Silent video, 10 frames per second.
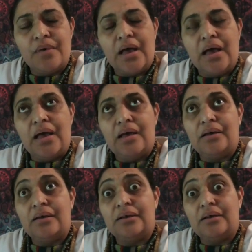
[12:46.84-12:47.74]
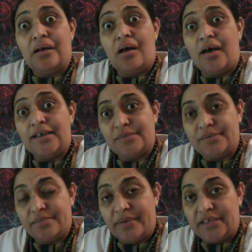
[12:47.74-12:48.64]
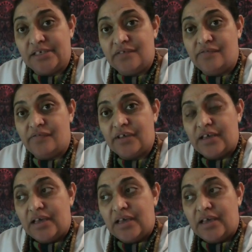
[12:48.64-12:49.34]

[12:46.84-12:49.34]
highest perspective